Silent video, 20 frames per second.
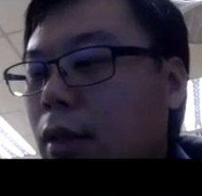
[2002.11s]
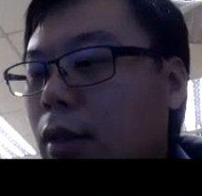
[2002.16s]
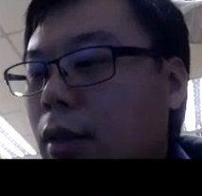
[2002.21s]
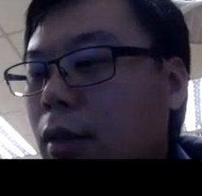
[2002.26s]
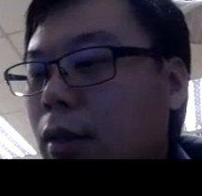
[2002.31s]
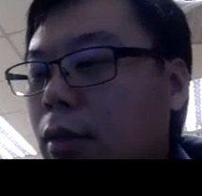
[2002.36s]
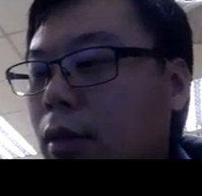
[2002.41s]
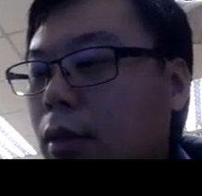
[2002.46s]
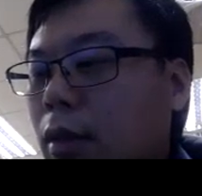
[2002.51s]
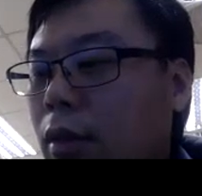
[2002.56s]

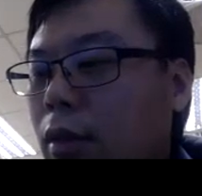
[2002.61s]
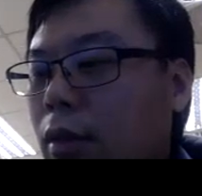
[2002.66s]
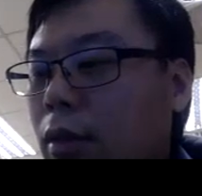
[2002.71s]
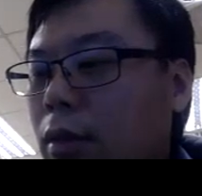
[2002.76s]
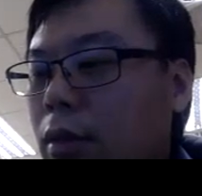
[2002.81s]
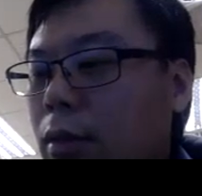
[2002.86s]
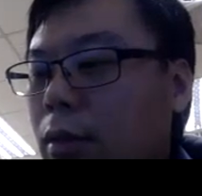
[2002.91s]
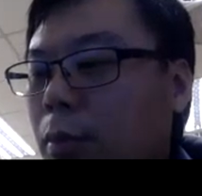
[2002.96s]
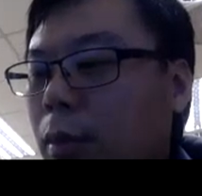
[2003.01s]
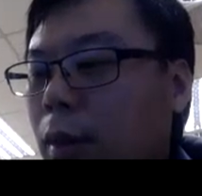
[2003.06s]

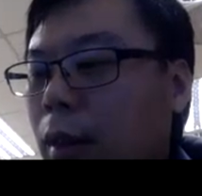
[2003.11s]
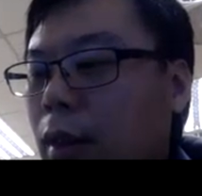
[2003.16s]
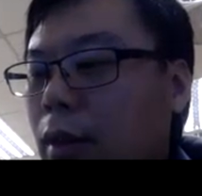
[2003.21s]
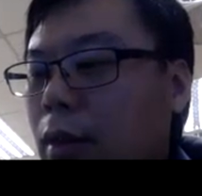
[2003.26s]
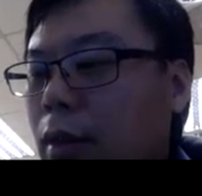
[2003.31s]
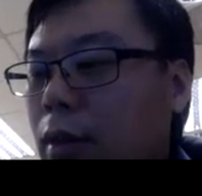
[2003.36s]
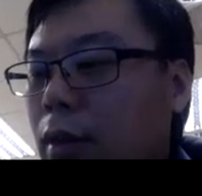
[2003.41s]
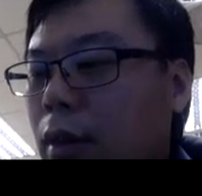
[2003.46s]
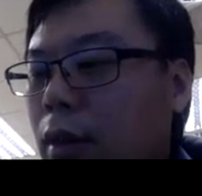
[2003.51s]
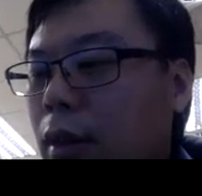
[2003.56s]
total
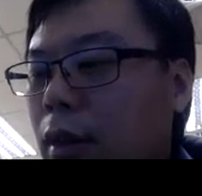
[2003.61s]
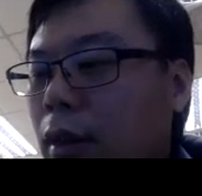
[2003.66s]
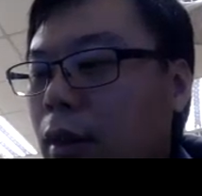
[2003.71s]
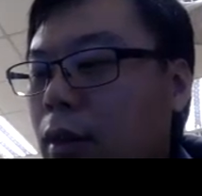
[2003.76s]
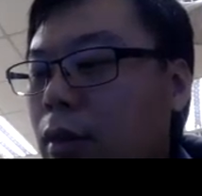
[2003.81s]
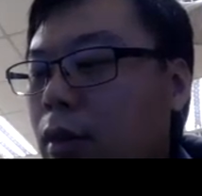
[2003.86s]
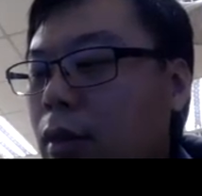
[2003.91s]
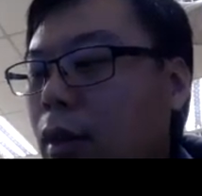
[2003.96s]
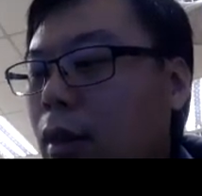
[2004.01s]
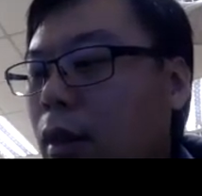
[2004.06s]
space
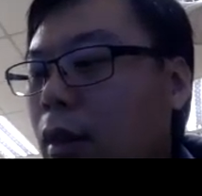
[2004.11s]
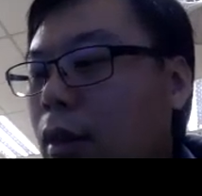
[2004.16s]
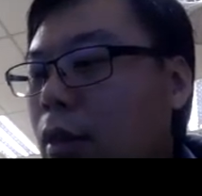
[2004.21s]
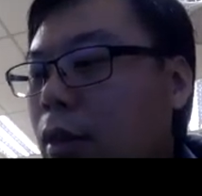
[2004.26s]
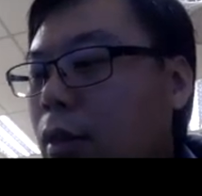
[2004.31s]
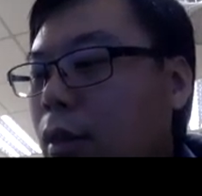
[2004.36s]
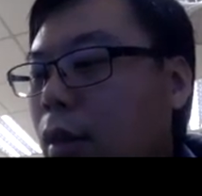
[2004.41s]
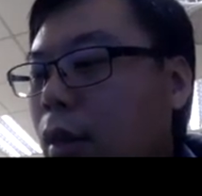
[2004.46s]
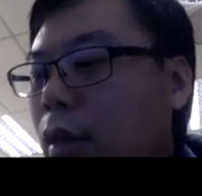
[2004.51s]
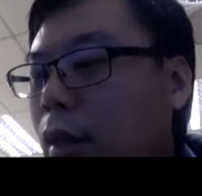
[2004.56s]
is
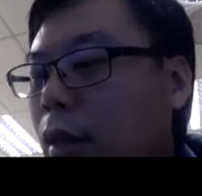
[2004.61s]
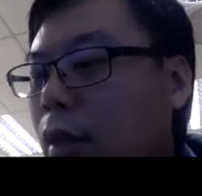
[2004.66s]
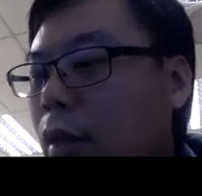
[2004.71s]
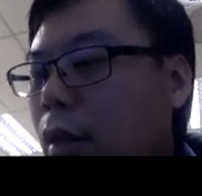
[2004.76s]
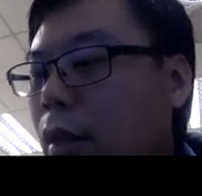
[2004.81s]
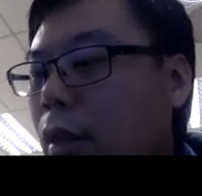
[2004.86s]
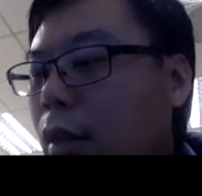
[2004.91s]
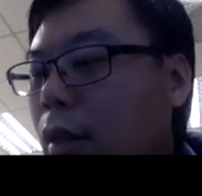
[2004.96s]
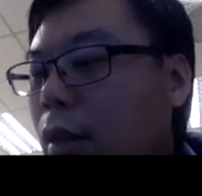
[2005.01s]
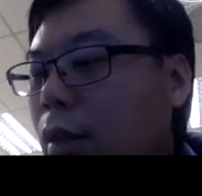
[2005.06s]
this, and
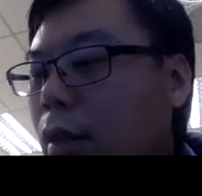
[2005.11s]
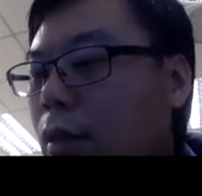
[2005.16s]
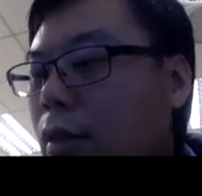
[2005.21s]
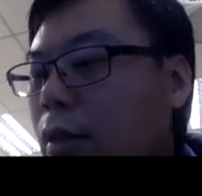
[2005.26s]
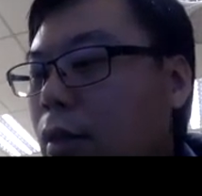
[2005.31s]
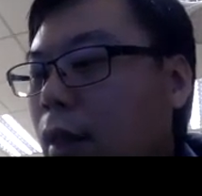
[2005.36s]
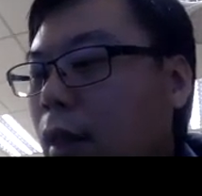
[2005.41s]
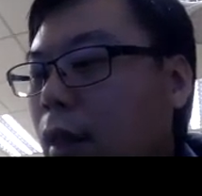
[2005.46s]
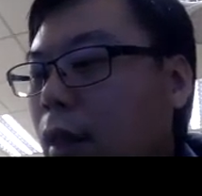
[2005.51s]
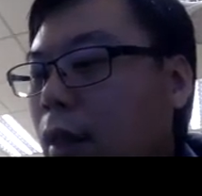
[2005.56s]
the
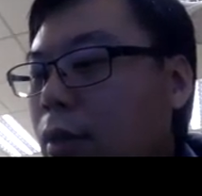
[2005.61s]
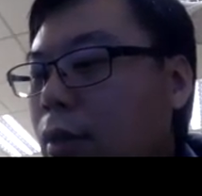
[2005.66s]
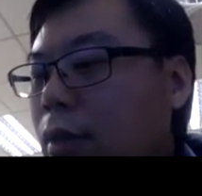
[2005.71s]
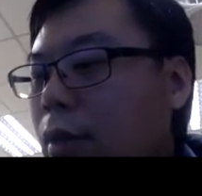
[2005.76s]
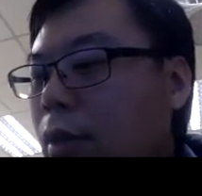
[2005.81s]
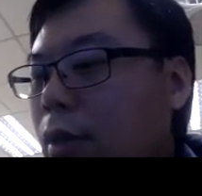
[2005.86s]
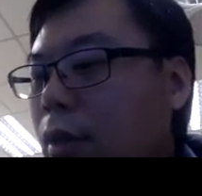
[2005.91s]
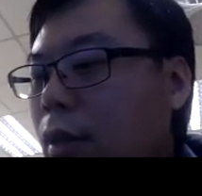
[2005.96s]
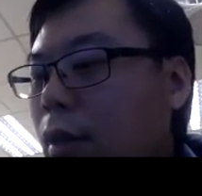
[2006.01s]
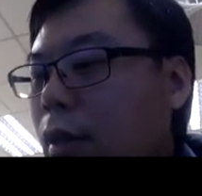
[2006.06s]

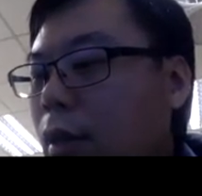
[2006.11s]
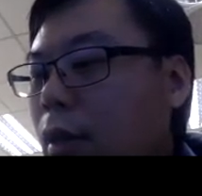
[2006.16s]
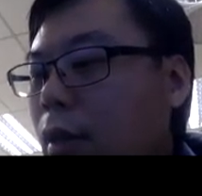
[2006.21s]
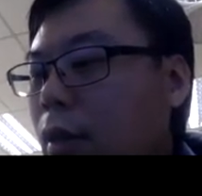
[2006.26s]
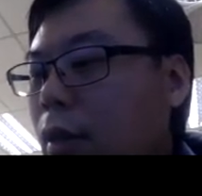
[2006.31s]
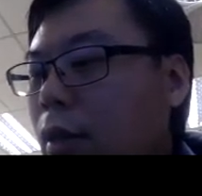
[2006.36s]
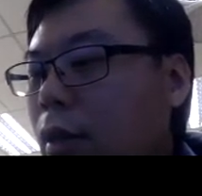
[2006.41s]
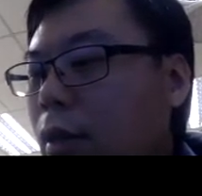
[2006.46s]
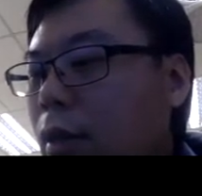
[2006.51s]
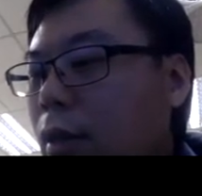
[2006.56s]
section
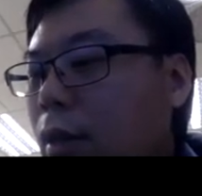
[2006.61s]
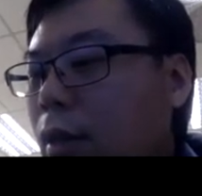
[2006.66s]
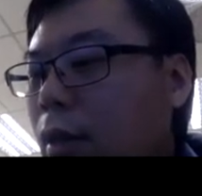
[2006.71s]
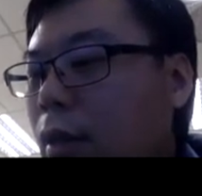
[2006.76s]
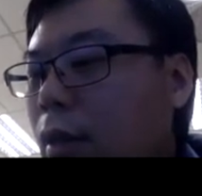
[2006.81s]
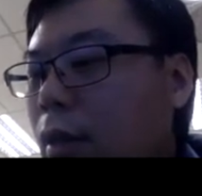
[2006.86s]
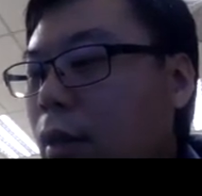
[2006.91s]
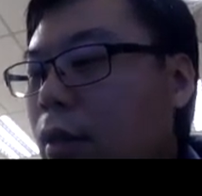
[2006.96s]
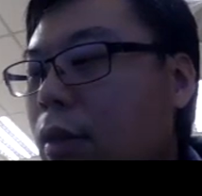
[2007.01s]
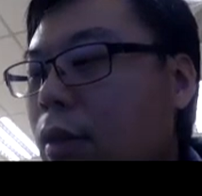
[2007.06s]
is
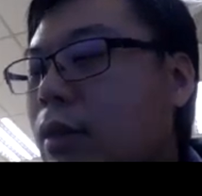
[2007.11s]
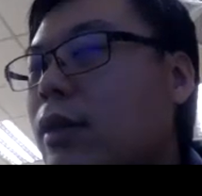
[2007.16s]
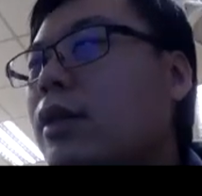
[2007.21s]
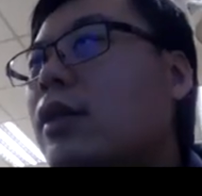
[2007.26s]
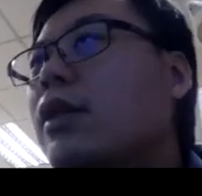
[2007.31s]
this.